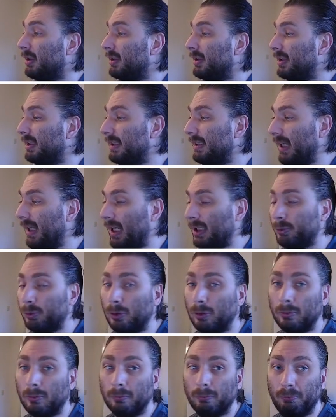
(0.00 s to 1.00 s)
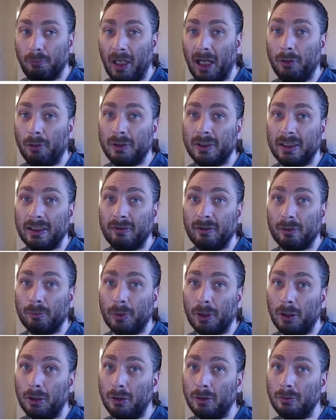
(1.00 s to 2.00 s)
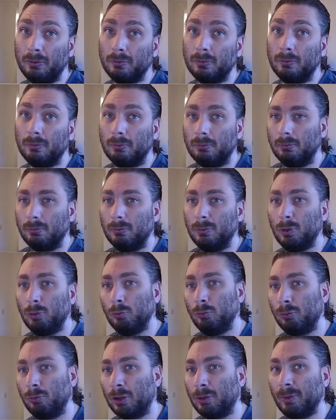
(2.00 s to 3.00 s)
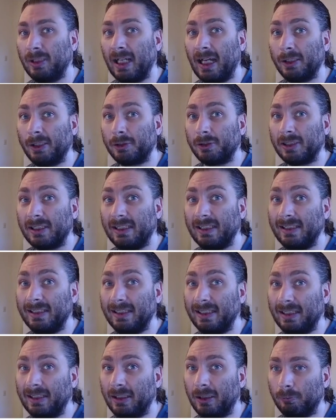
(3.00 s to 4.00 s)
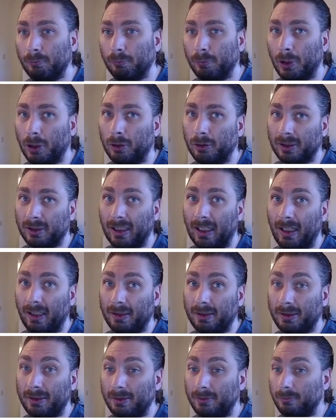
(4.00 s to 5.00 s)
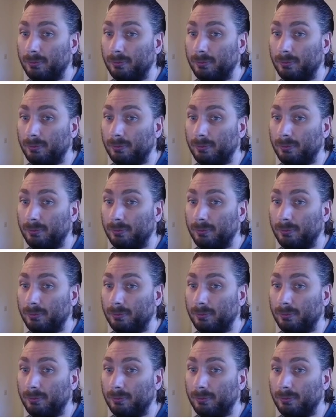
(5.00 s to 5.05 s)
The actual bouncing of the ball will be handled in the ball class.